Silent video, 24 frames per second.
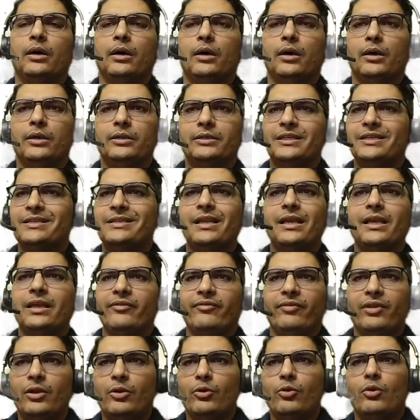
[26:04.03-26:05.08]
just like
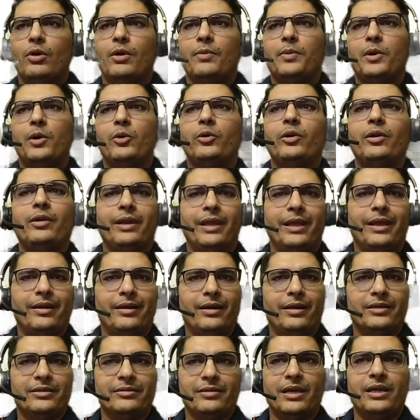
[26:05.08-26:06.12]
we know about rare
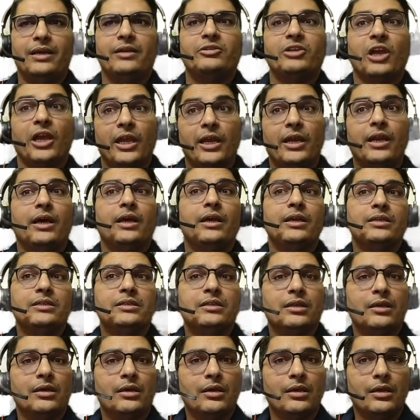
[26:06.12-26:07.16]
earths, right? China is
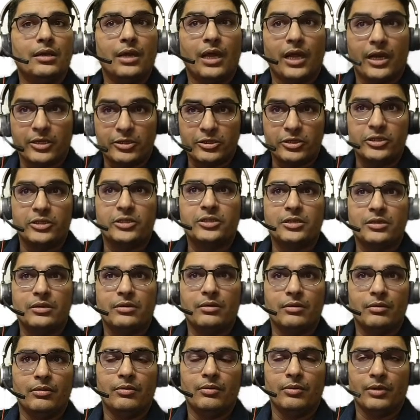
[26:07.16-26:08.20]
the largest,
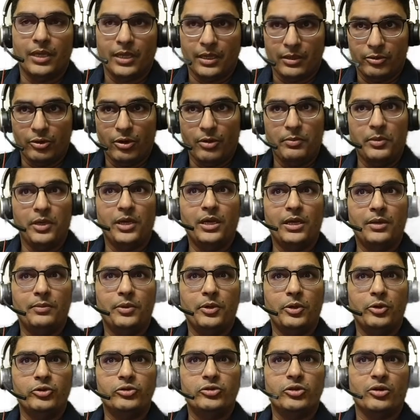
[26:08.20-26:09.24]
like dominant
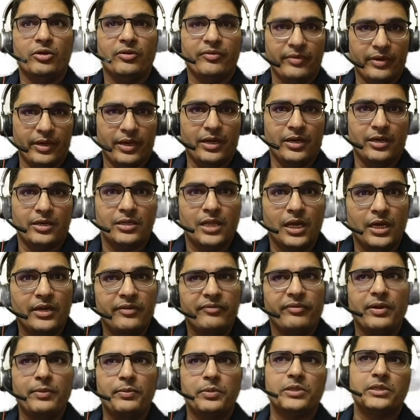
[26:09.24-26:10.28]
producer of rare earths.
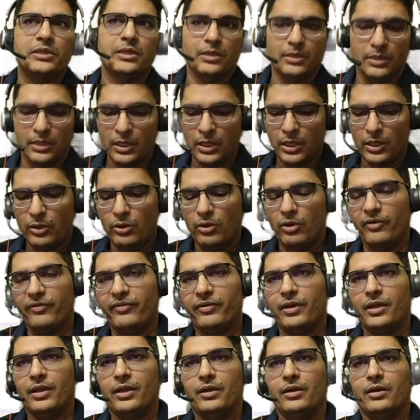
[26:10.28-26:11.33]
95% of
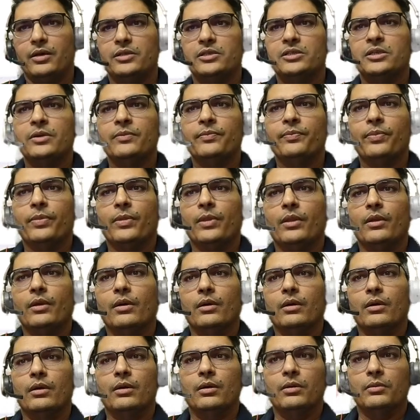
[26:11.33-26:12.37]
rare earths
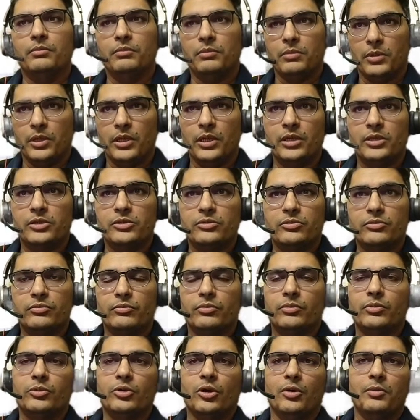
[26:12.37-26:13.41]
is
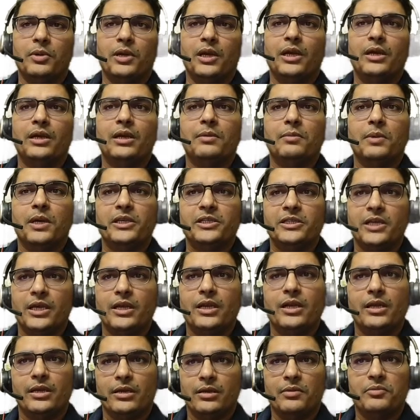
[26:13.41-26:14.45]
dominated by
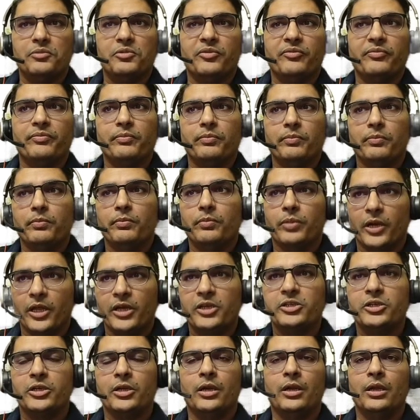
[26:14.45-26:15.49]
China in terms of
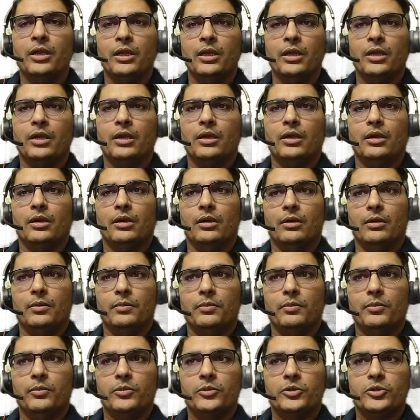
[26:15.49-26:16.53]
production.
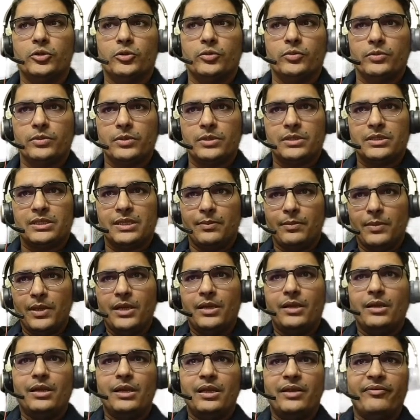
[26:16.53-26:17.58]
So
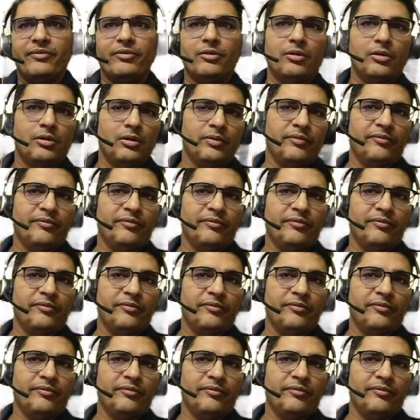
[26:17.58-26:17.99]
similarly, for